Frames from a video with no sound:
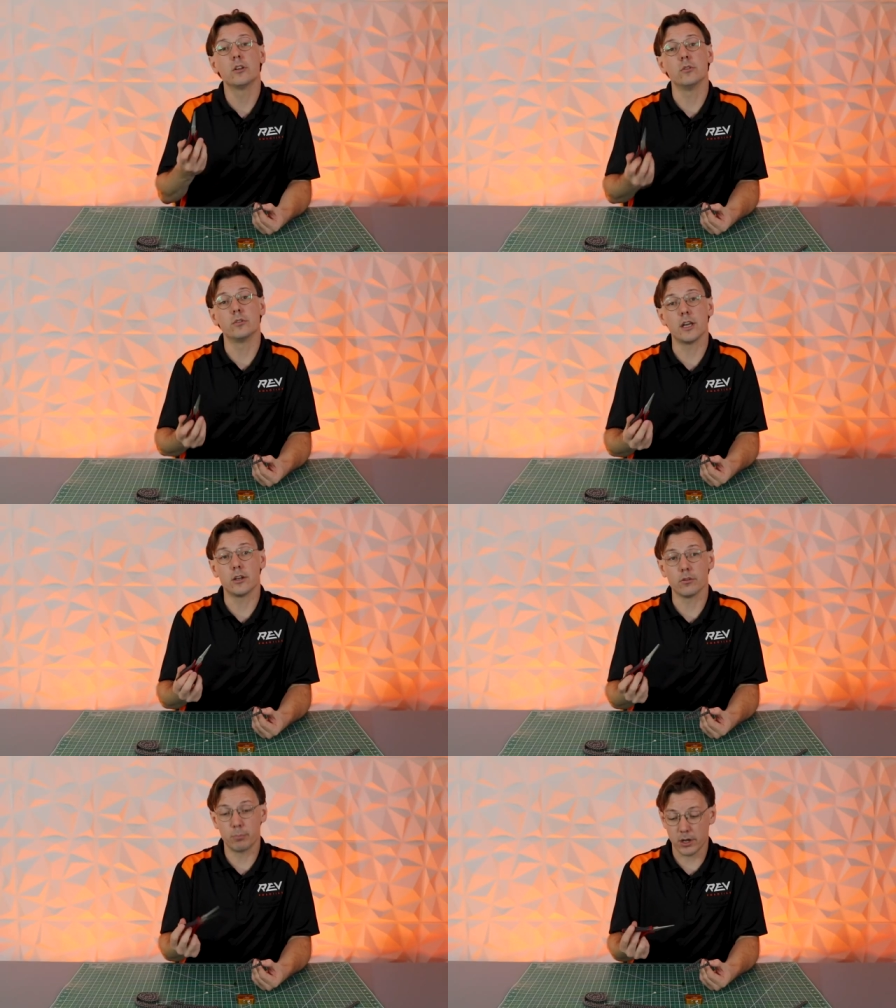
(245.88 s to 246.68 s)
You take
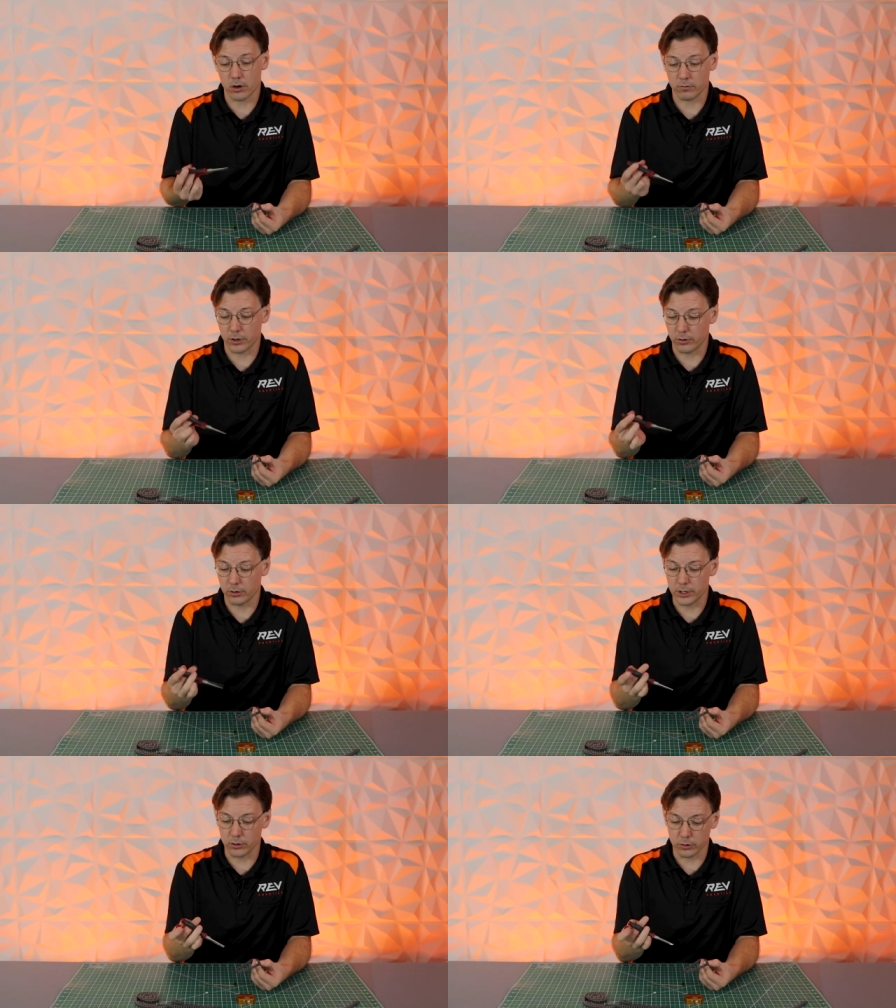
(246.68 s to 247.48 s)
your pair
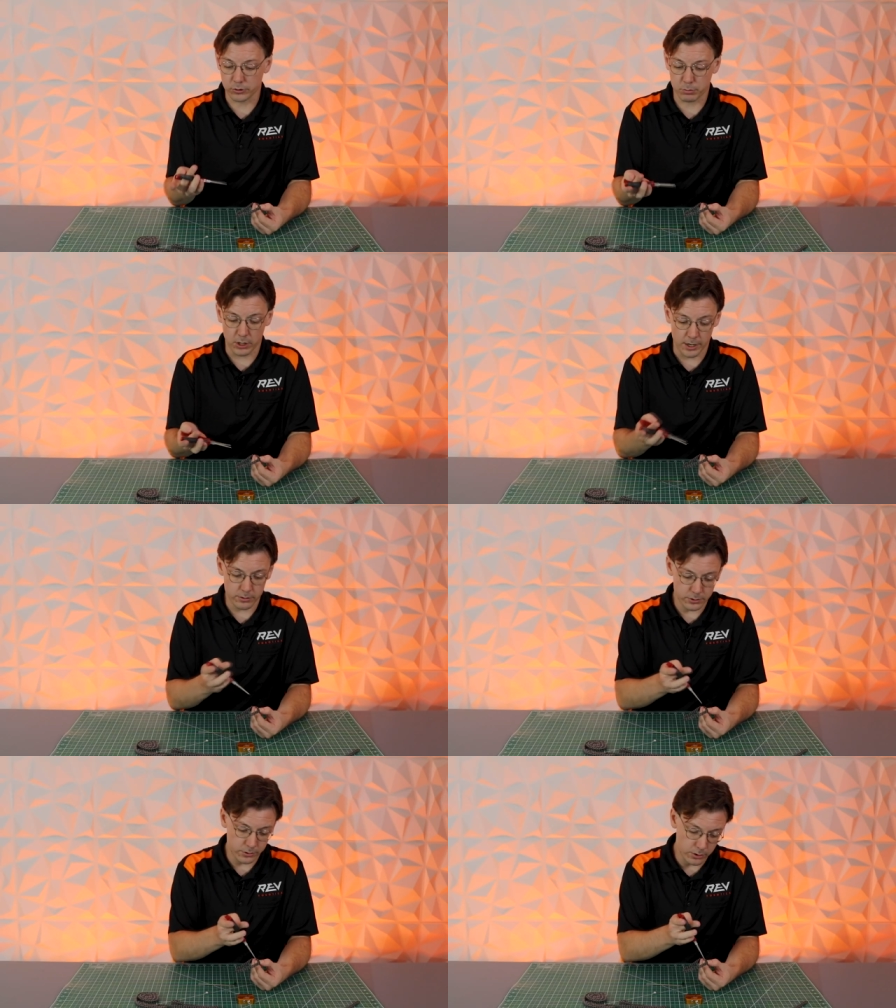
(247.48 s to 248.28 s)
of needle nose
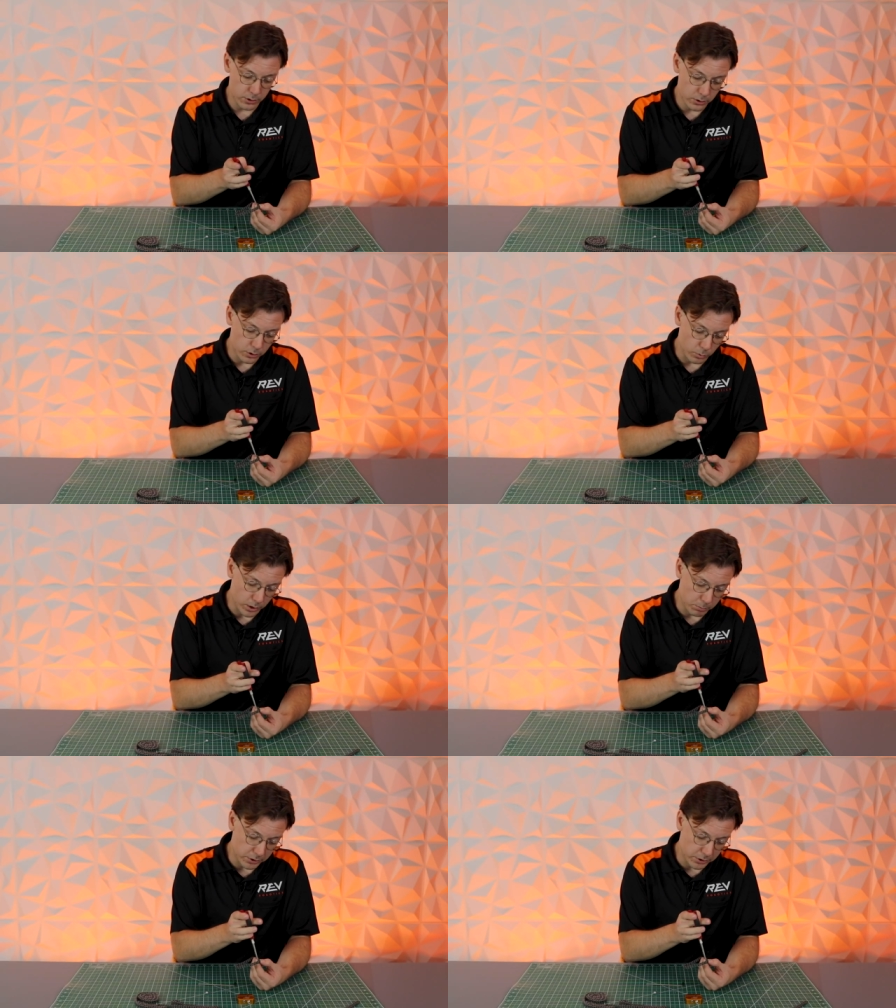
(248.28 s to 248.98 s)
pliers, you wanna